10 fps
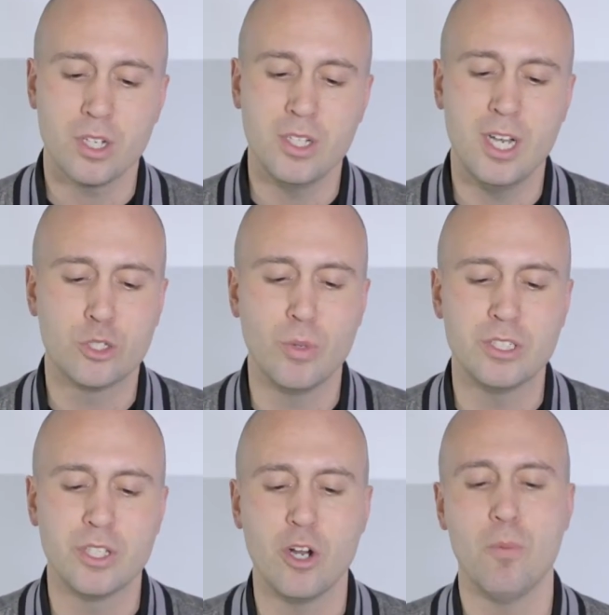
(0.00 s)
uh,
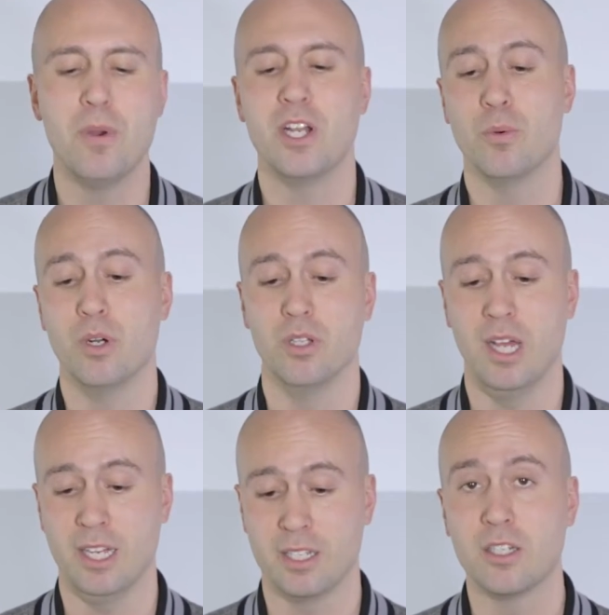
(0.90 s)
it open, it will
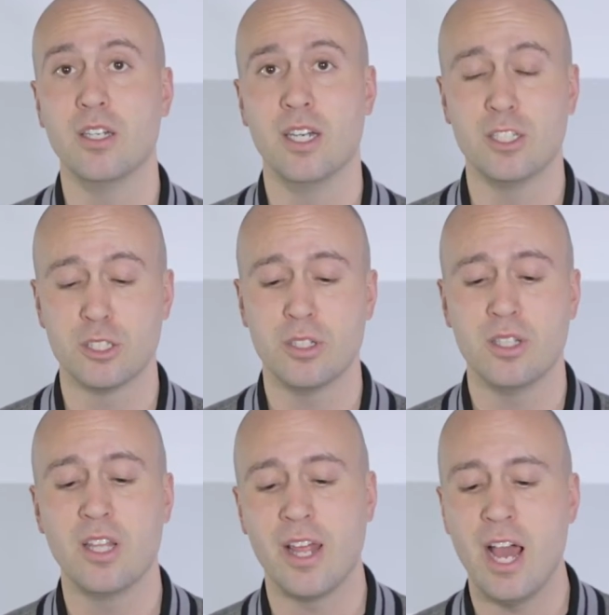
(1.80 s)
like uh,
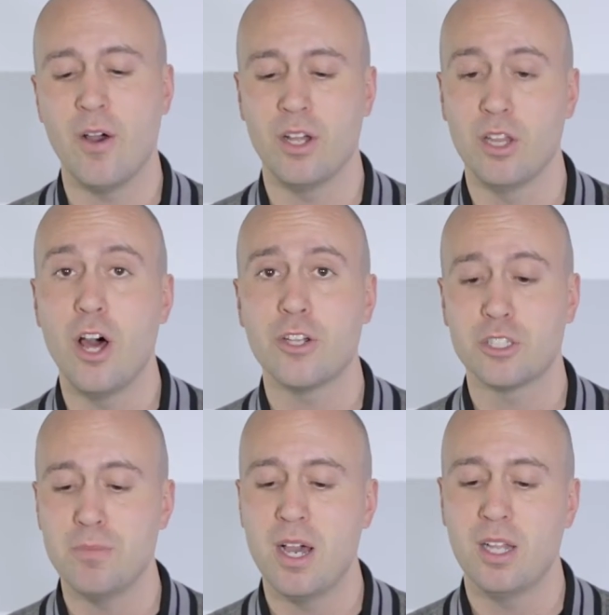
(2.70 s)
let out a lot of
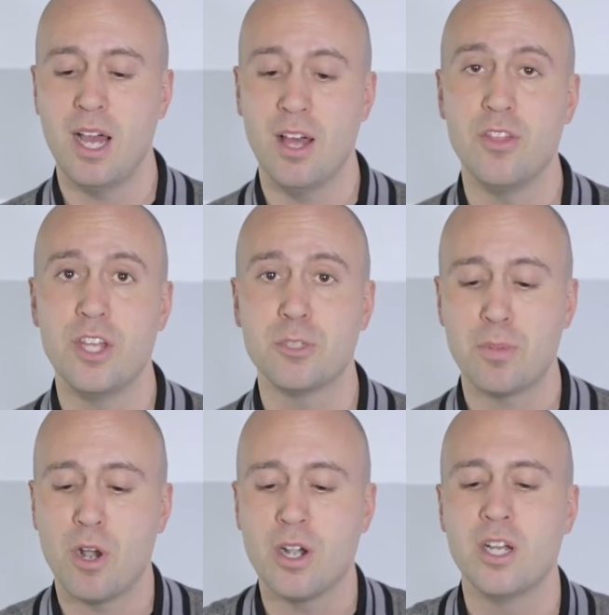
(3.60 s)
smell at this
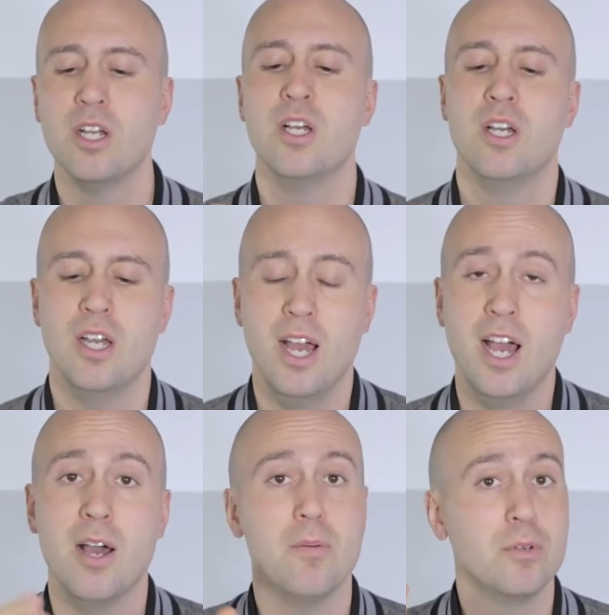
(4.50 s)
part.
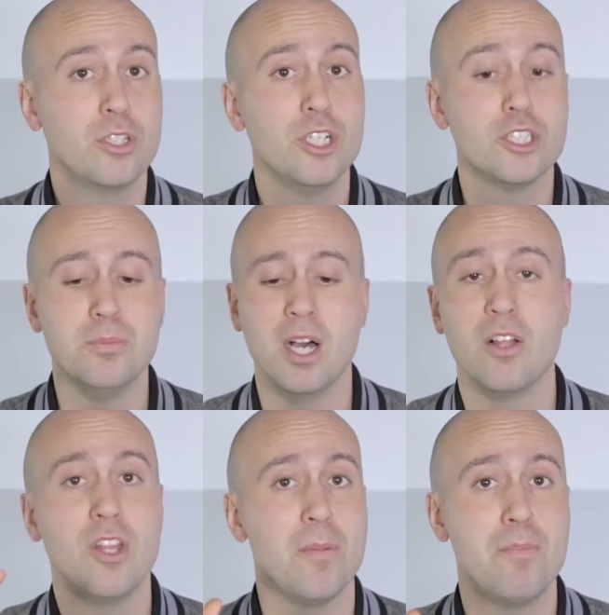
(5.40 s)
Uh, good
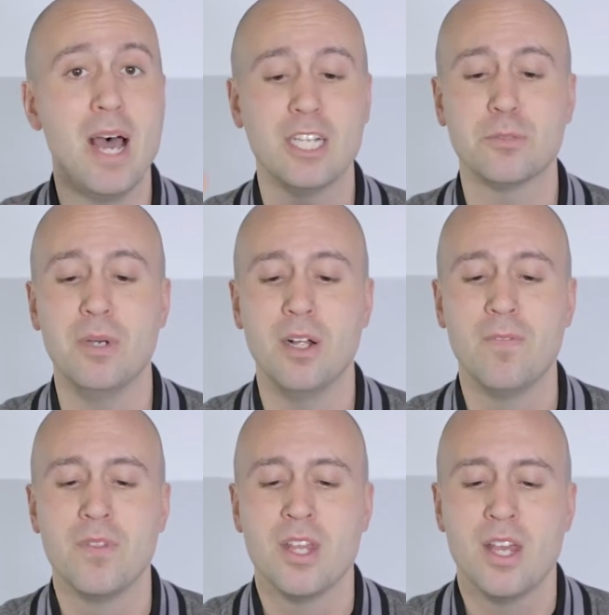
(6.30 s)
smell, not bad smell.
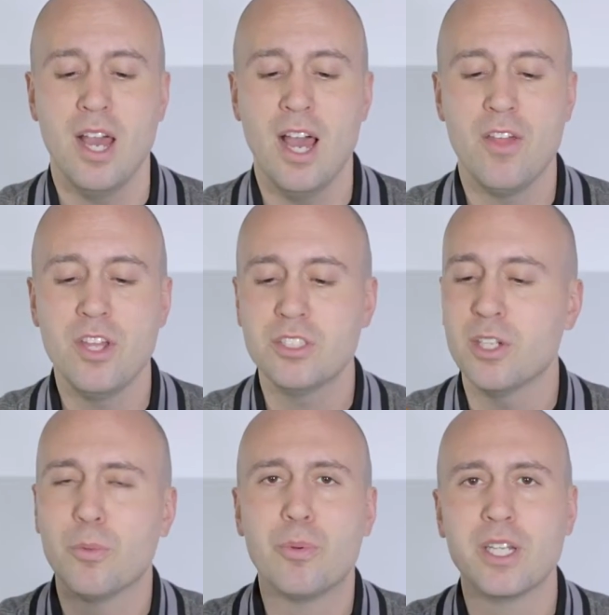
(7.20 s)
Uh, this is
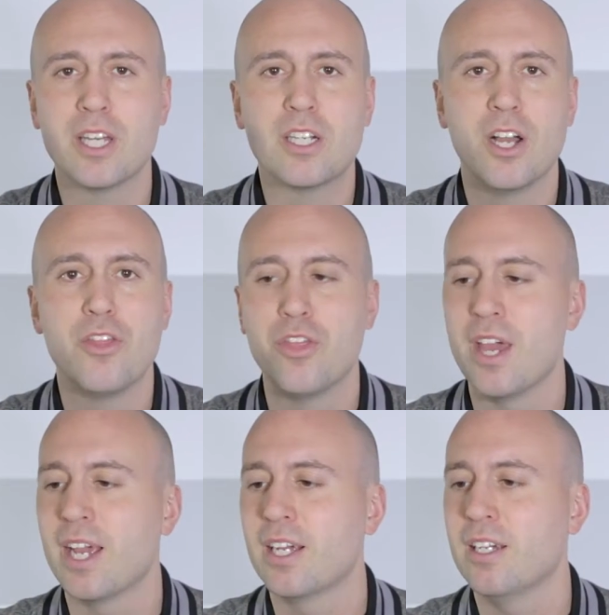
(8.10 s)
a really good
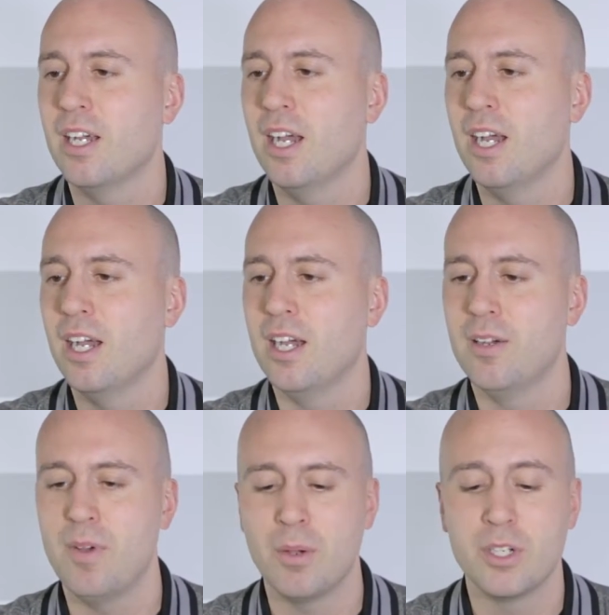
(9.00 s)
thing. Uh,
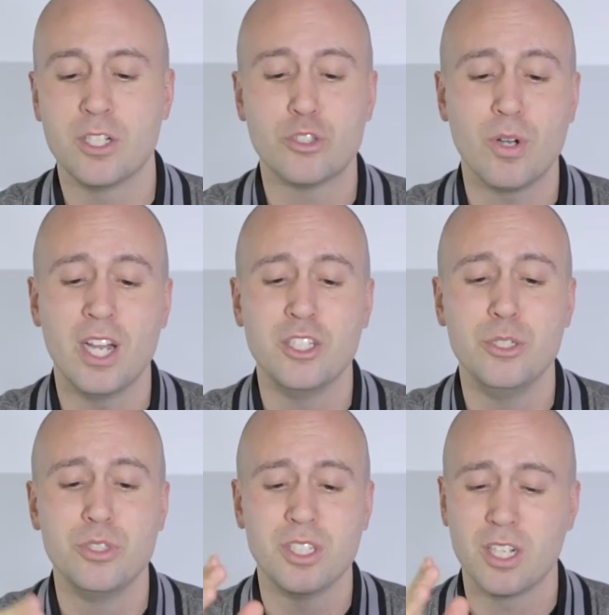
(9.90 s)
I'm gonna try
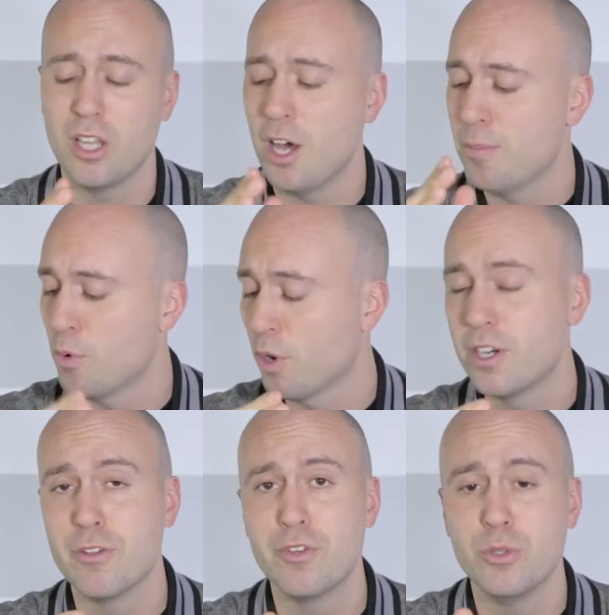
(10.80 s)
using it a lot more
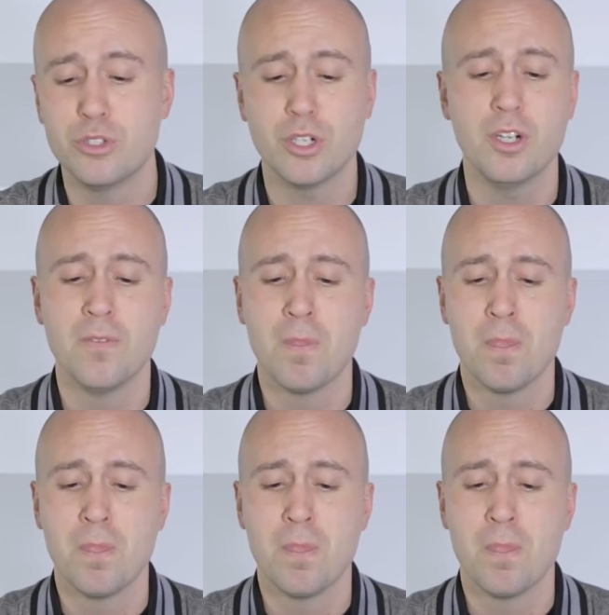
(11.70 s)
in the future.